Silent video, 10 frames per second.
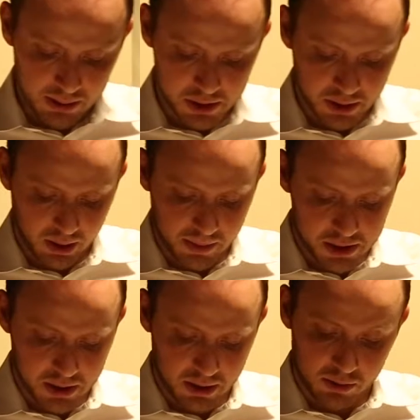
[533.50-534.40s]
The stunning
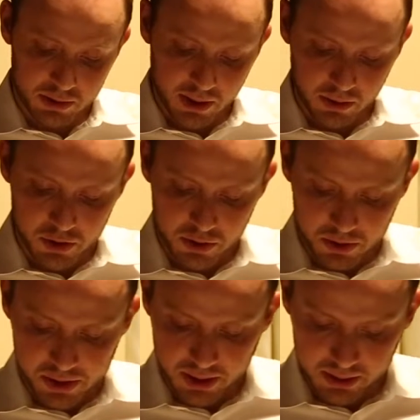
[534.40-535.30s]
mezzanine looked out on
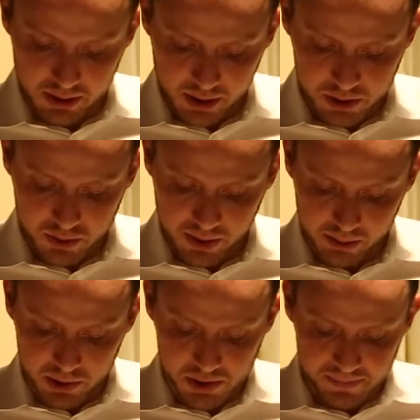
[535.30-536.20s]
Jersey and the next-door
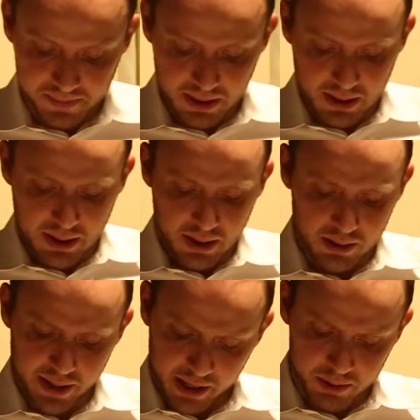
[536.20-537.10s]
neighbors.
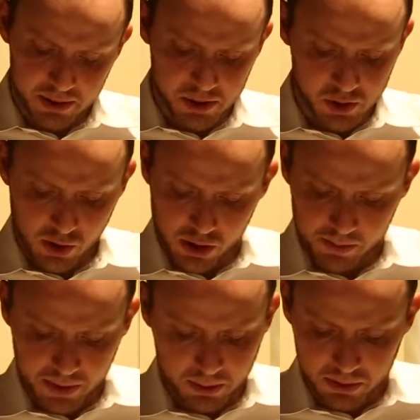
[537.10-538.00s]
Alacritas,
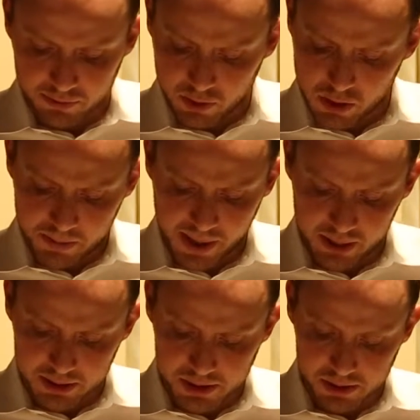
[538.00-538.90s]
sharp people of all
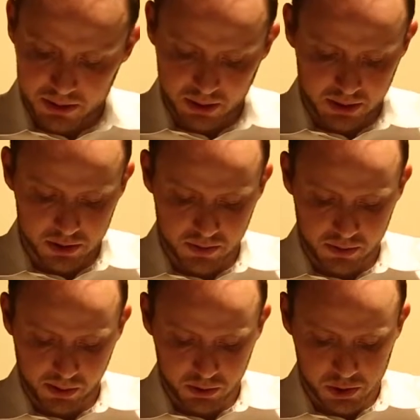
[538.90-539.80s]
palates darted to
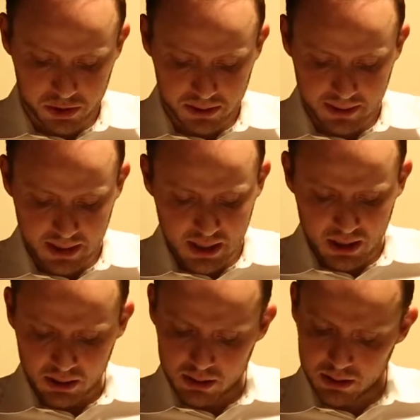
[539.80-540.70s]
their posts.
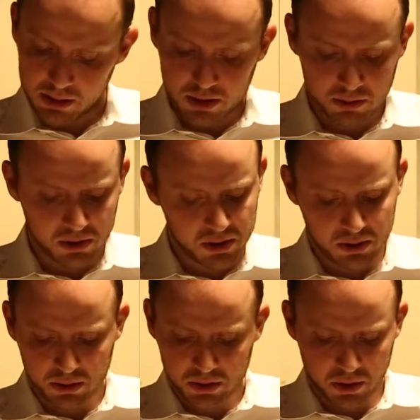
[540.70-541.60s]
This was
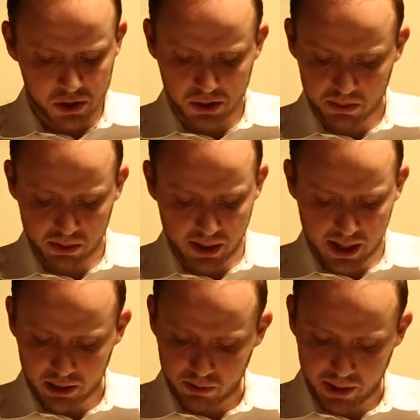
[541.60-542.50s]
no Deutsche,
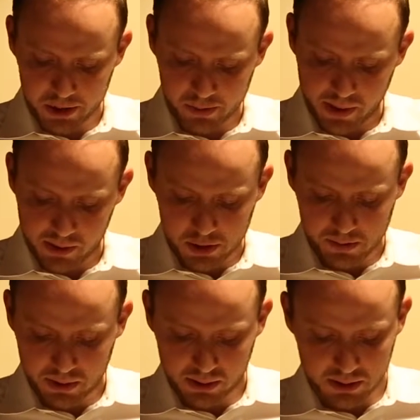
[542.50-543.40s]
black, white, spare, and
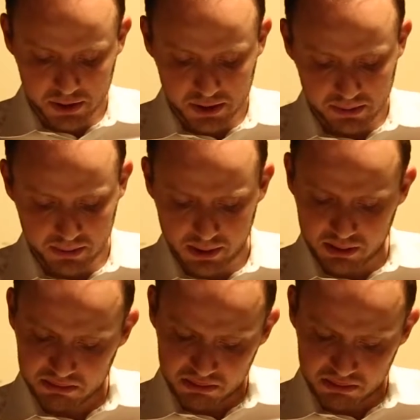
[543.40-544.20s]
spotless, but